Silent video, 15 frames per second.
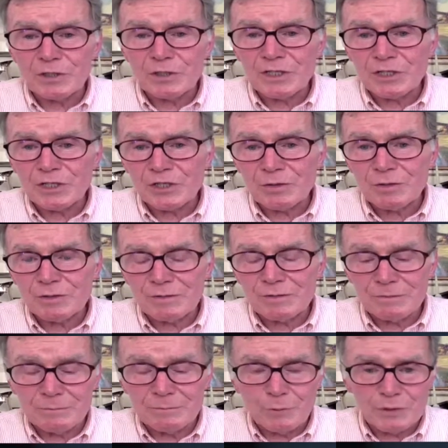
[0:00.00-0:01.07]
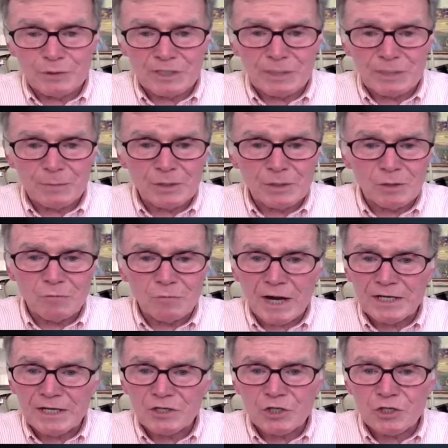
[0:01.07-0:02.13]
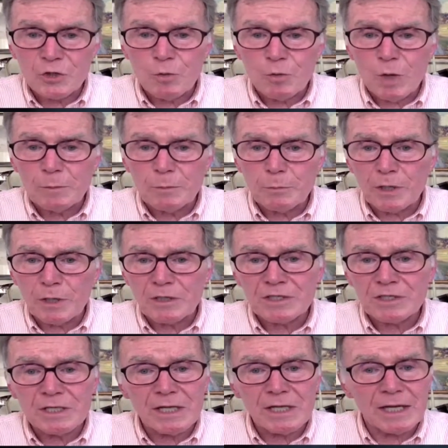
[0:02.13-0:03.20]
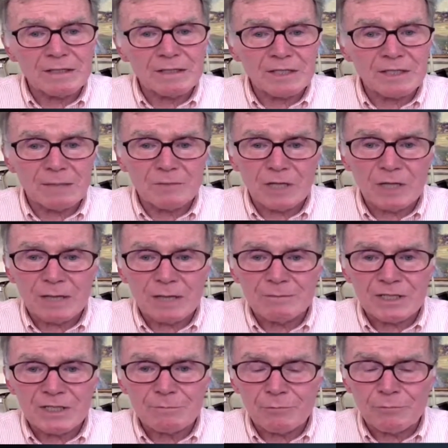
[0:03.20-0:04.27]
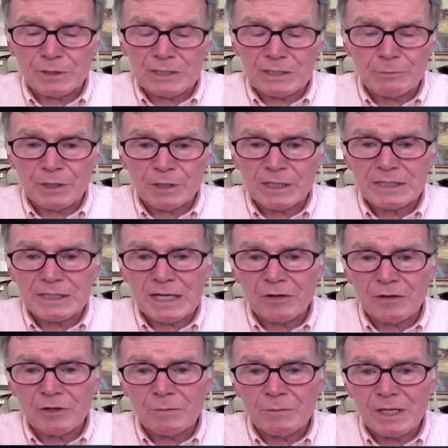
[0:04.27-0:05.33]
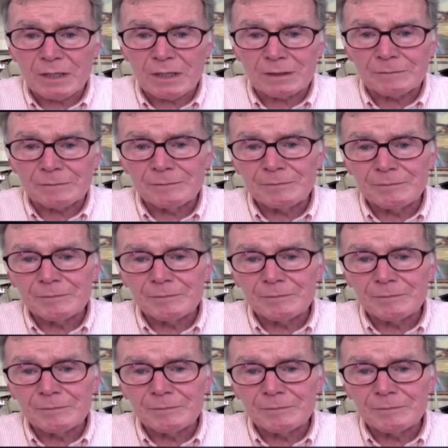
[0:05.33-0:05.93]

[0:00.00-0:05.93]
puts the bill right to one person, and sometimes they split it down the middle.